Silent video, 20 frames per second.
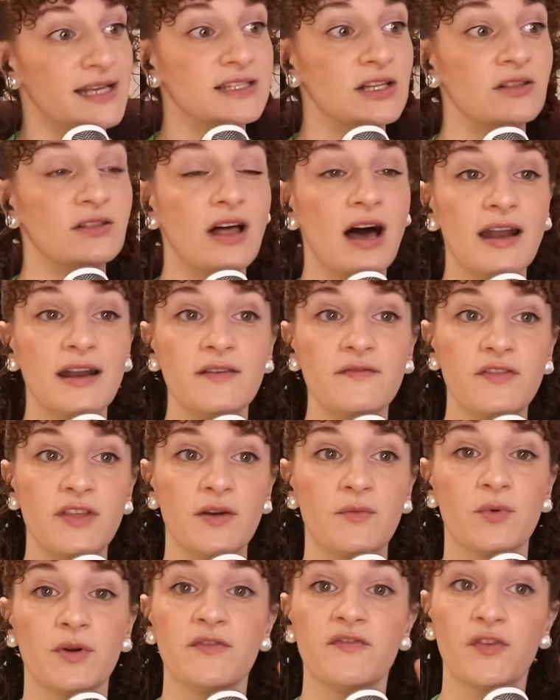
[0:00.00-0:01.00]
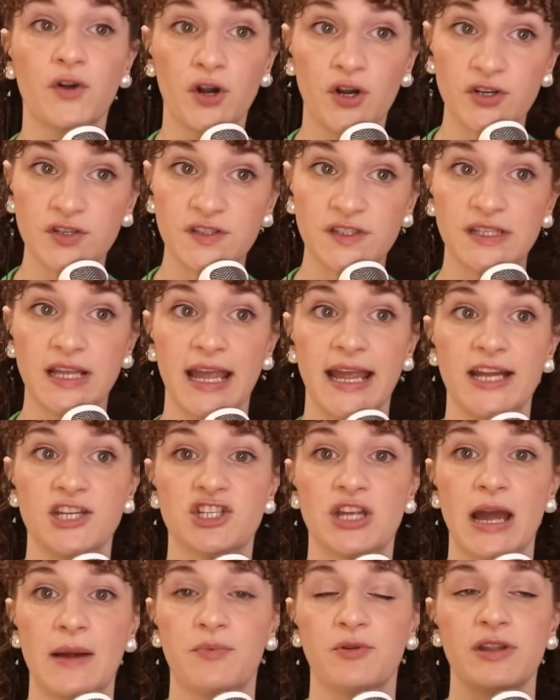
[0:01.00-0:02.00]
a lot of the reverse
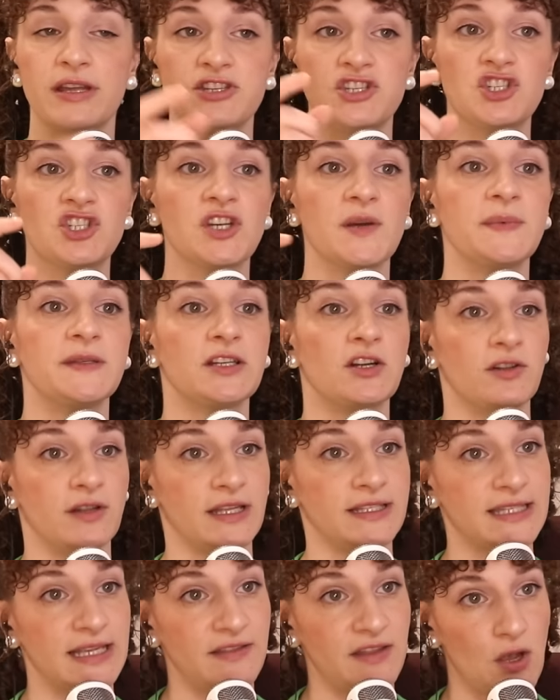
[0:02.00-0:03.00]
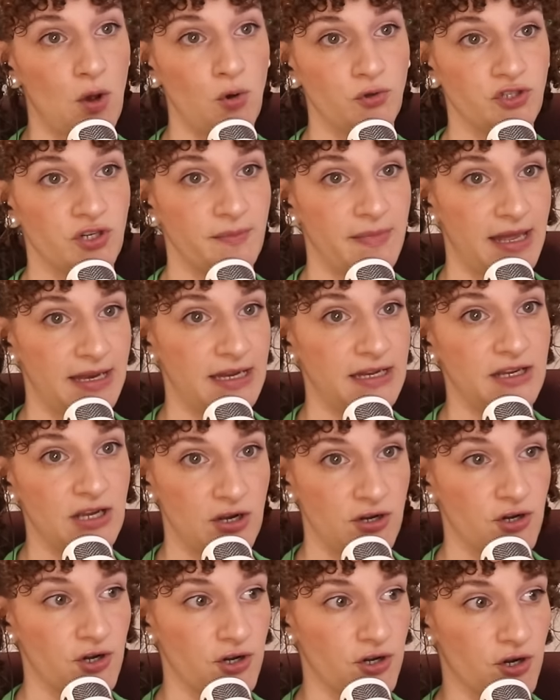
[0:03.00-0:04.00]
age gap relationships are, let's say, the older men and
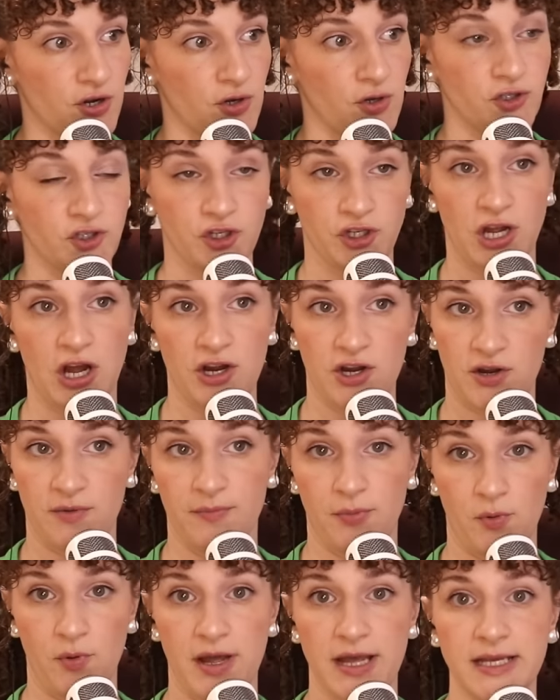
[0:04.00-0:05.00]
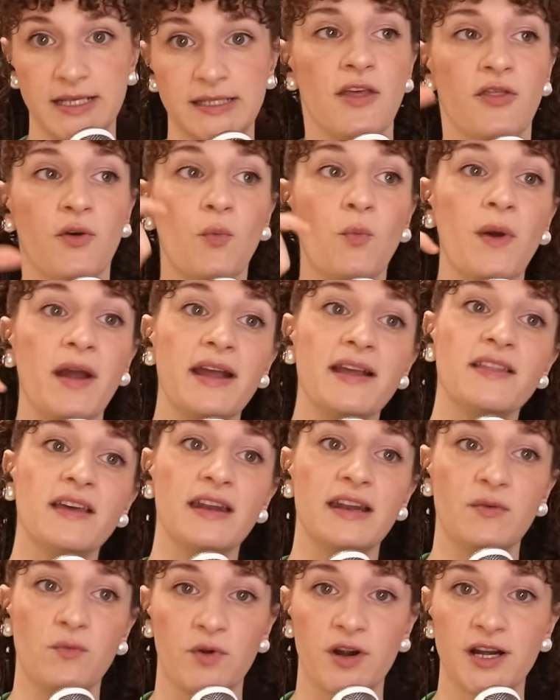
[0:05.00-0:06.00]
younger girls or younger boys. The way
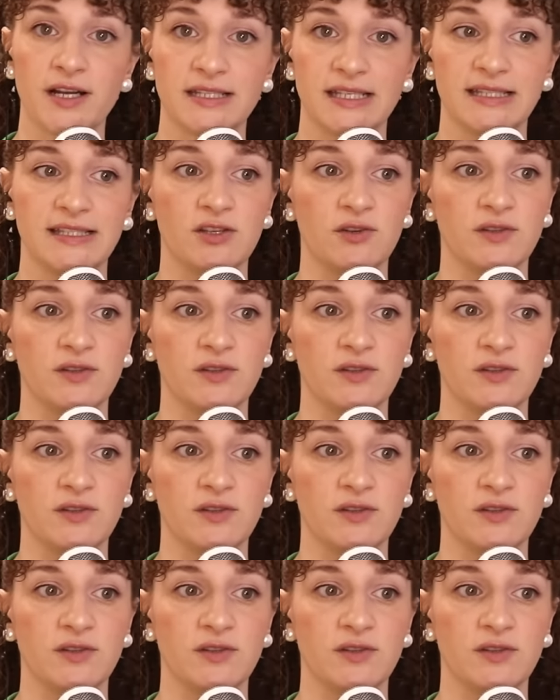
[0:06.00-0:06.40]
that it works is they'll